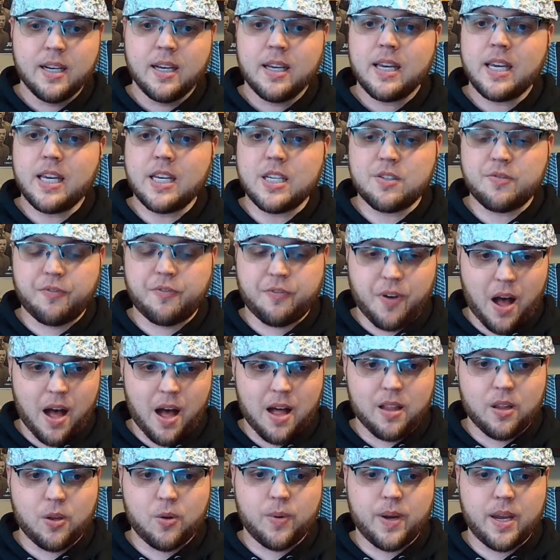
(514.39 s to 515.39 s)
He's
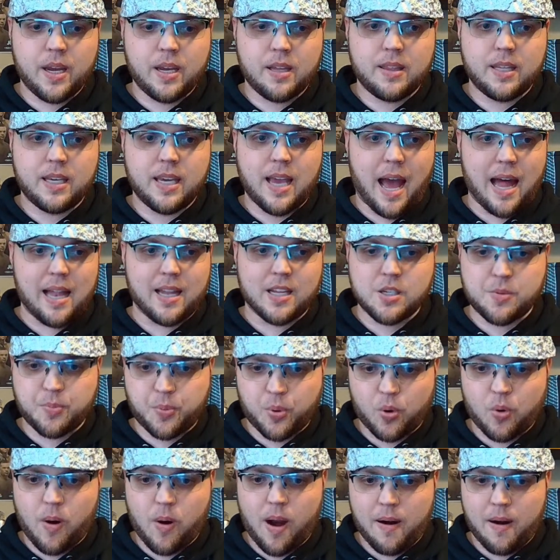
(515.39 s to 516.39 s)
following the Alex
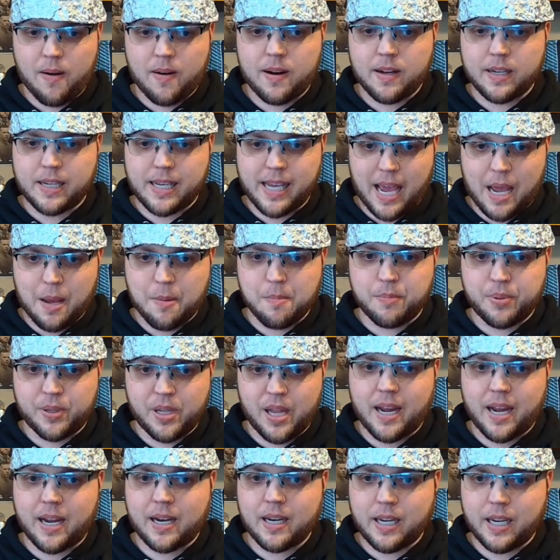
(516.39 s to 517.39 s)
Pereira game
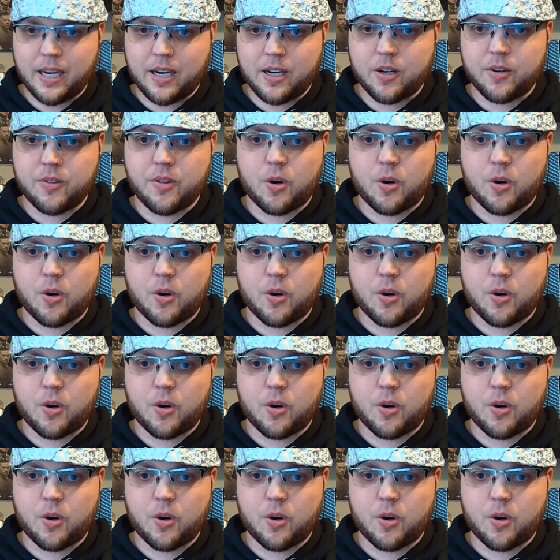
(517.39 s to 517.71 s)
plan here.